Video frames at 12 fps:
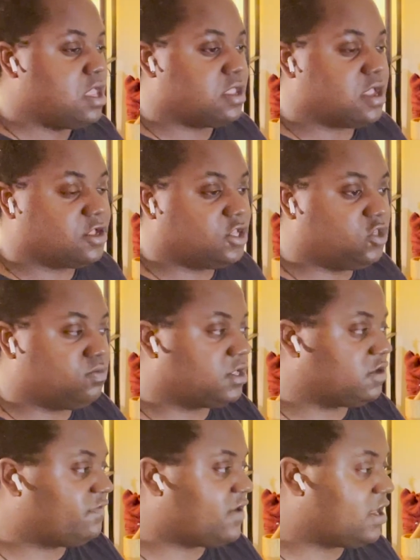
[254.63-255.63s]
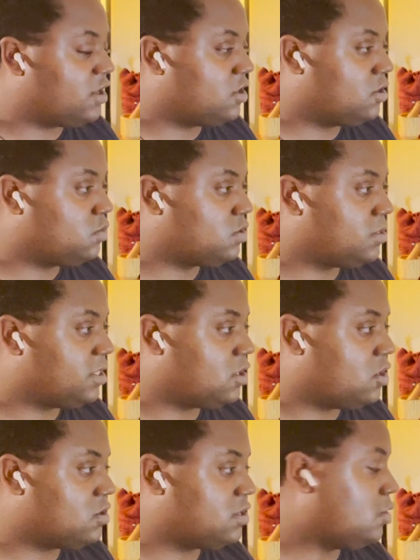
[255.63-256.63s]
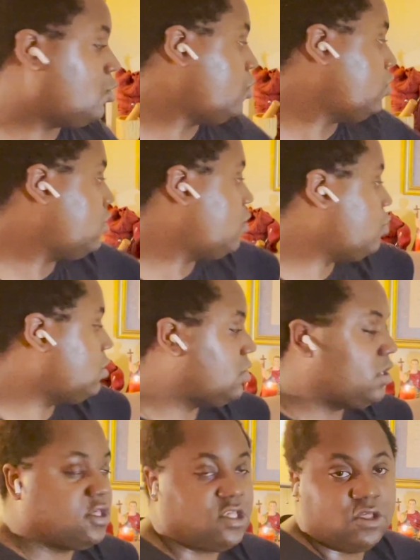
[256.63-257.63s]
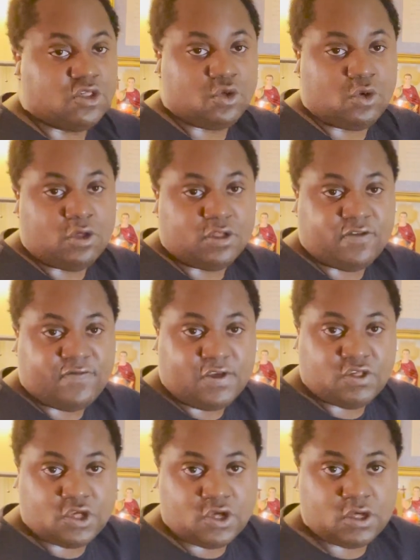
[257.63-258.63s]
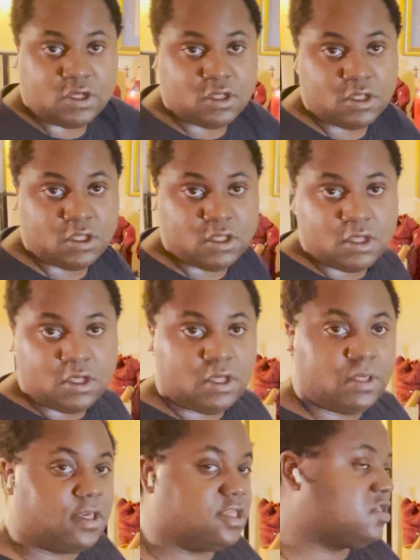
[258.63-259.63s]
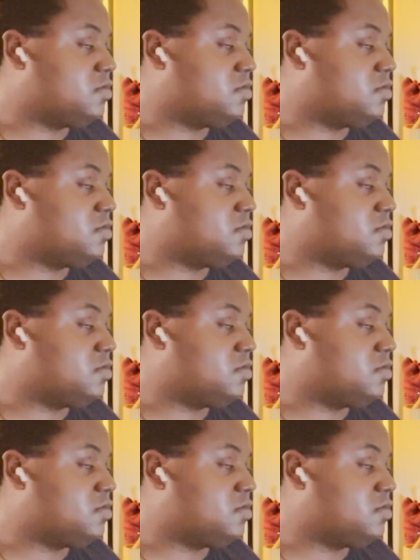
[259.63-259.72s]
not a humidifier, what are they called, an essential oil diffuser that